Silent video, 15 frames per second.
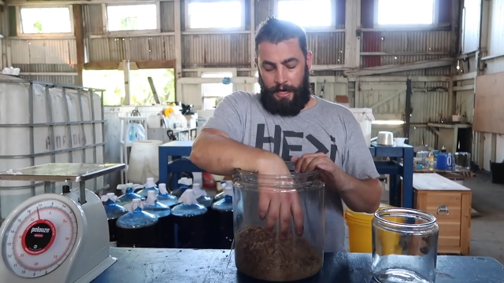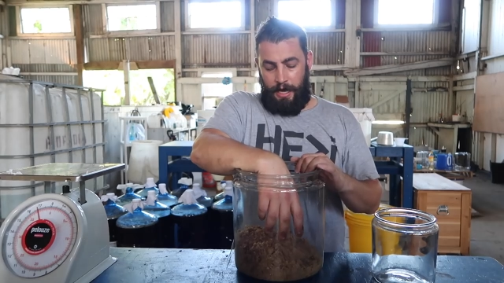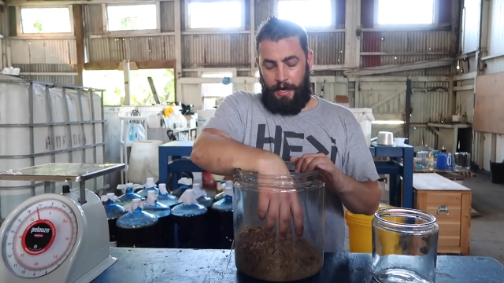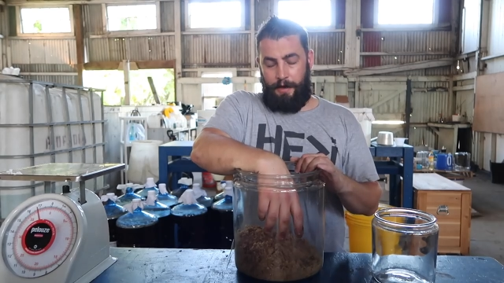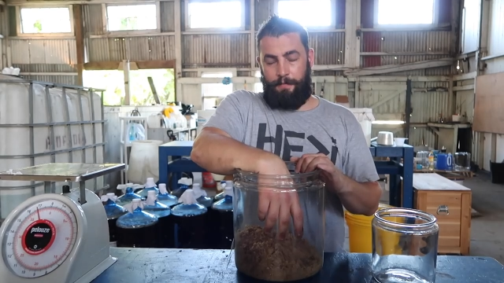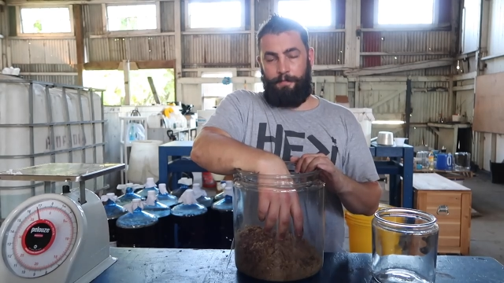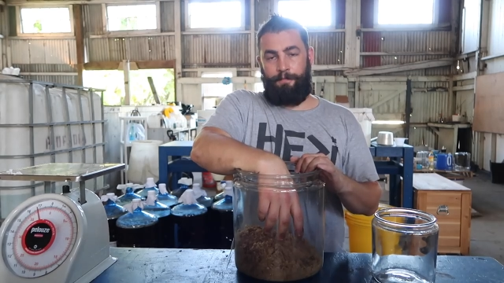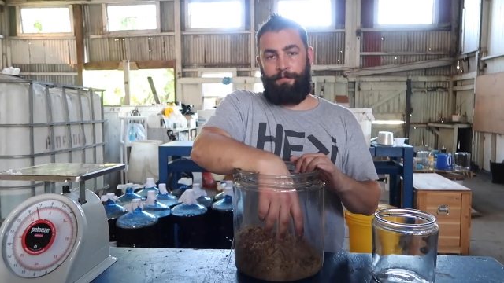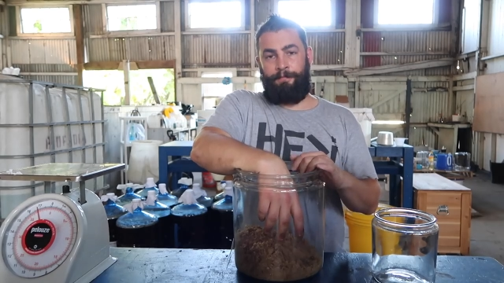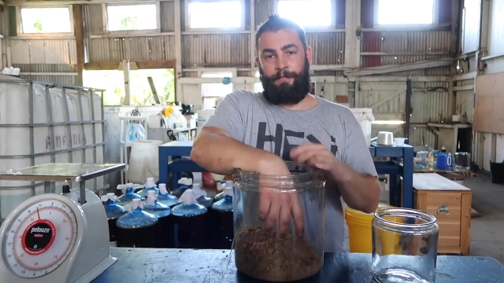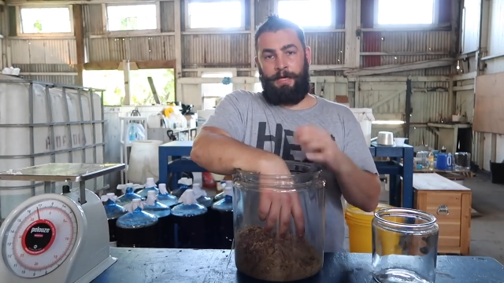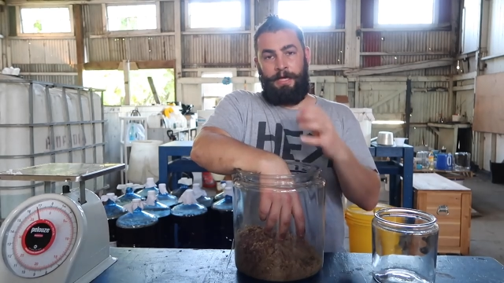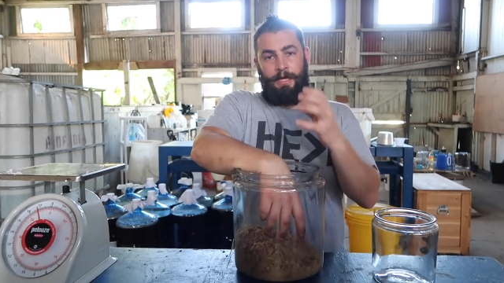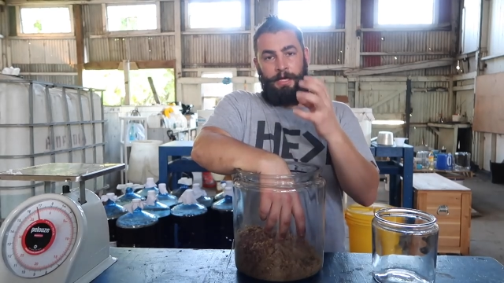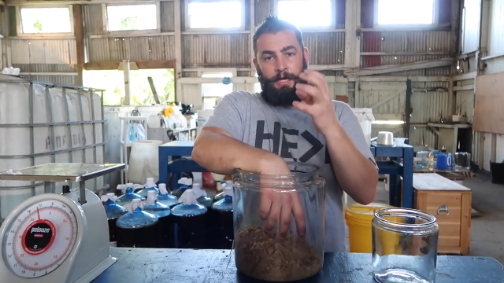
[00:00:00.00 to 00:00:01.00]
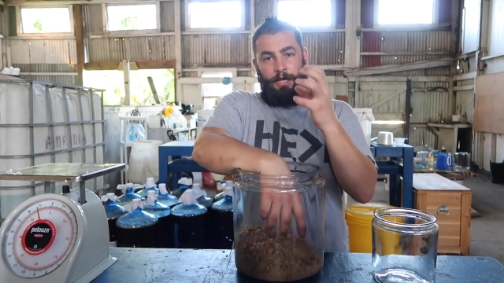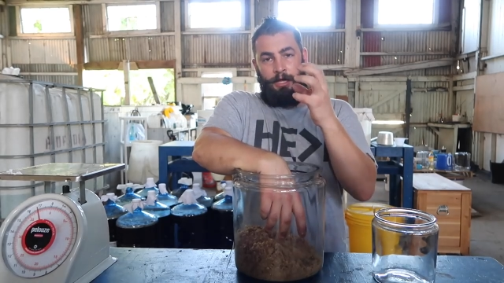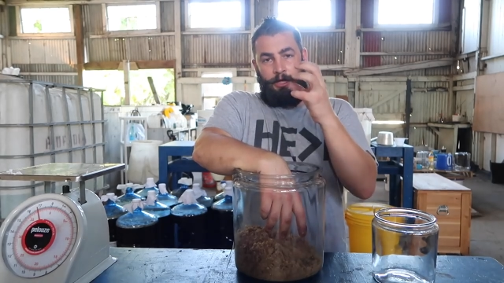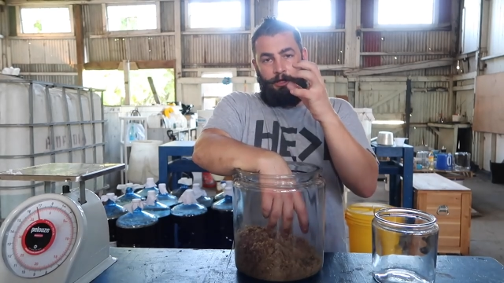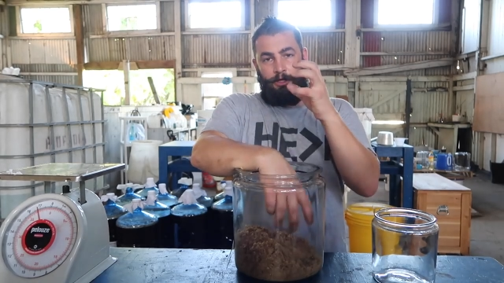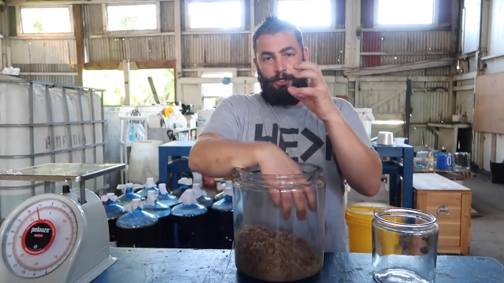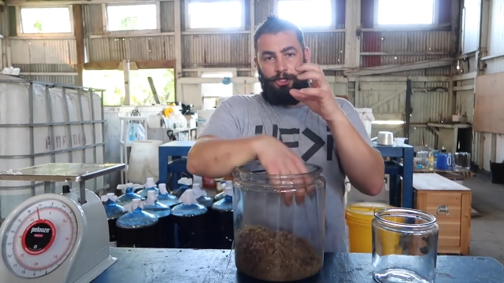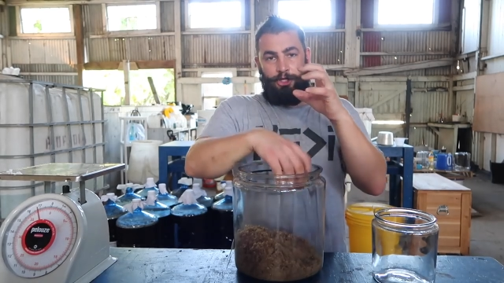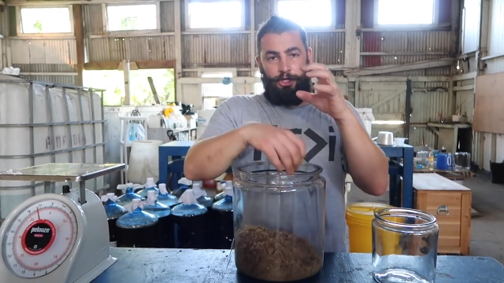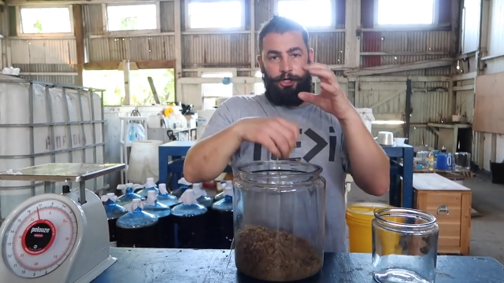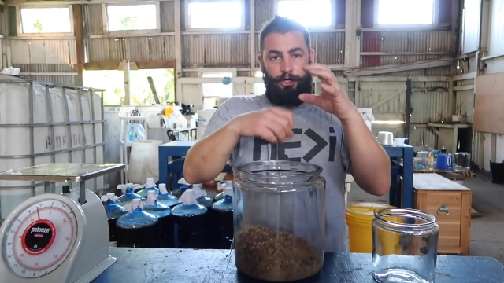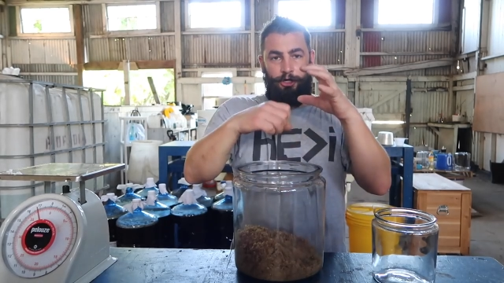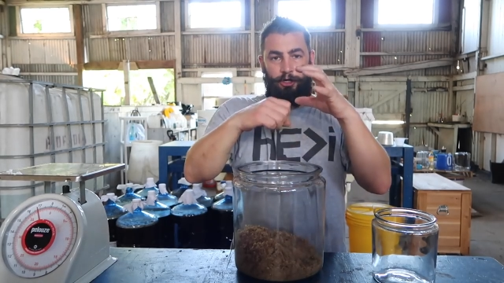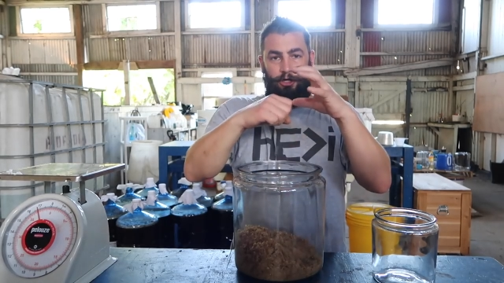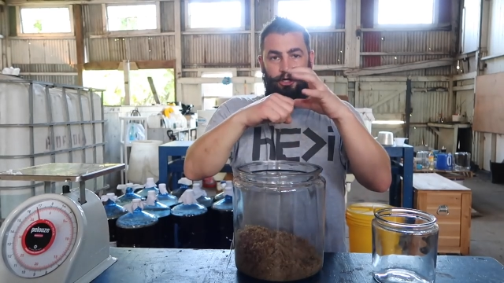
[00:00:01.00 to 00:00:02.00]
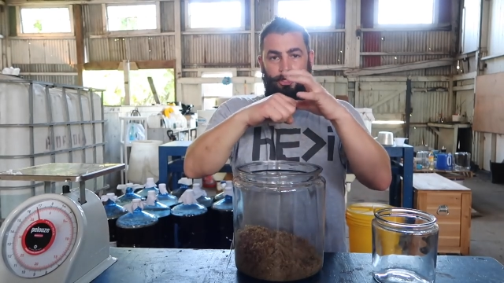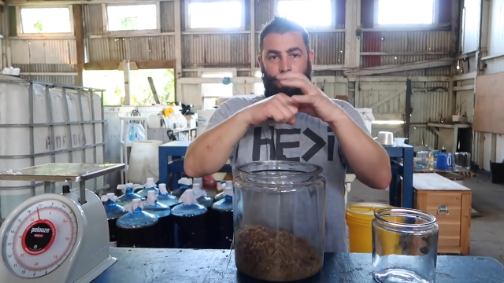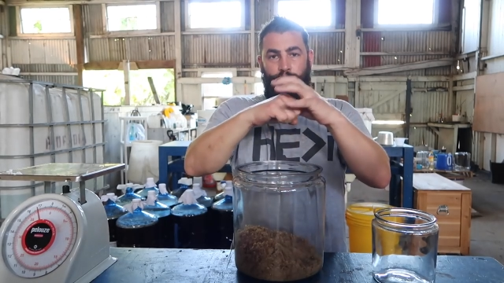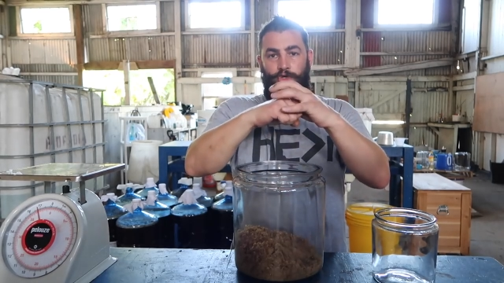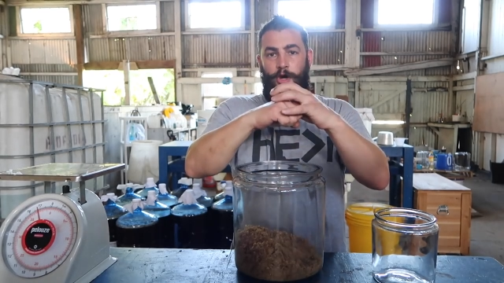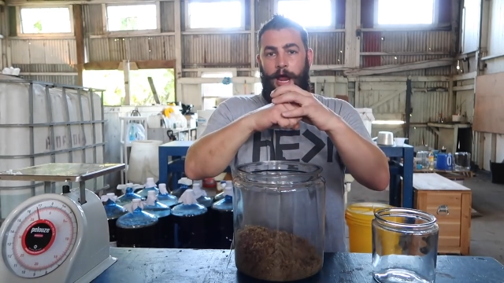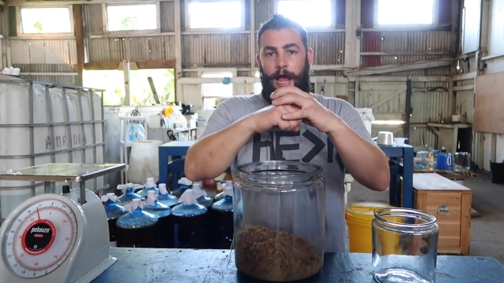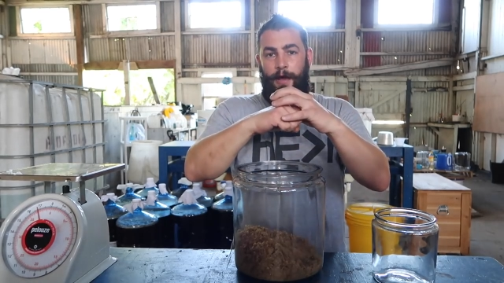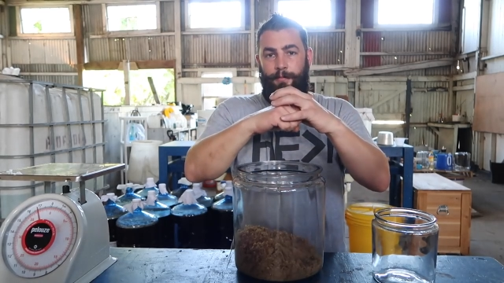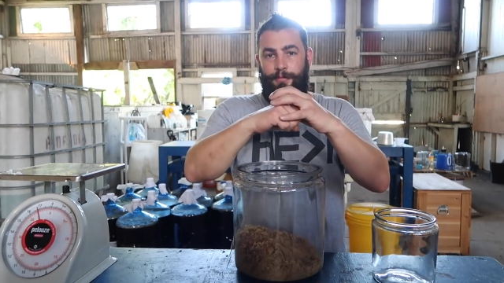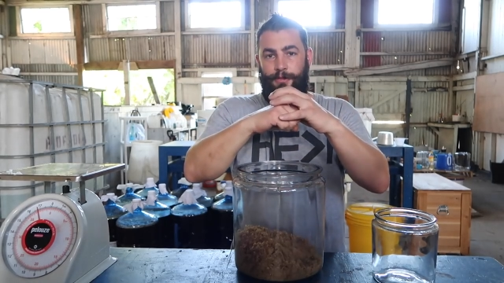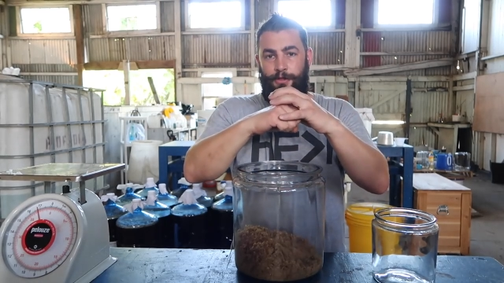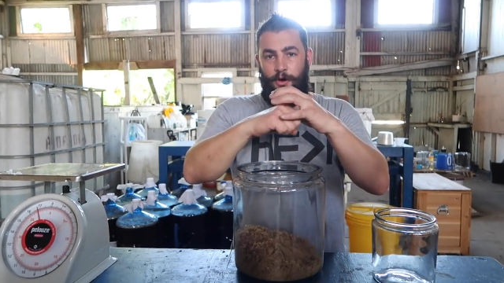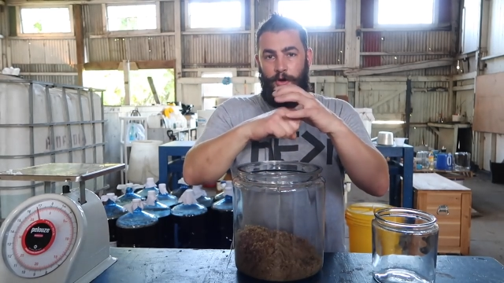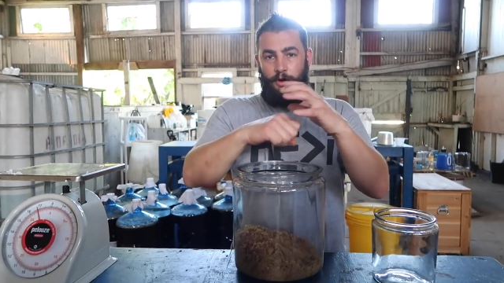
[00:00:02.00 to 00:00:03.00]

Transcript: the sugar traps